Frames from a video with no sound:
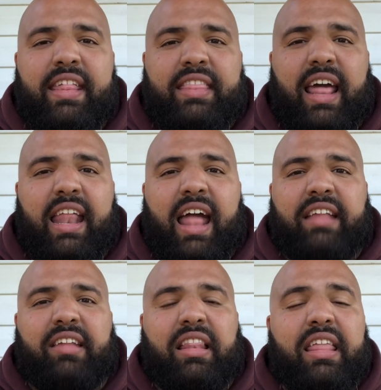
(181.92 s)
that
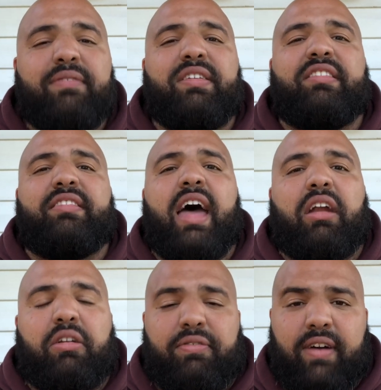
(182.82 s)
as a living
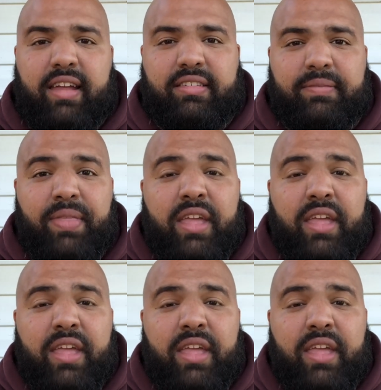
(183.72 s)
sacrifice.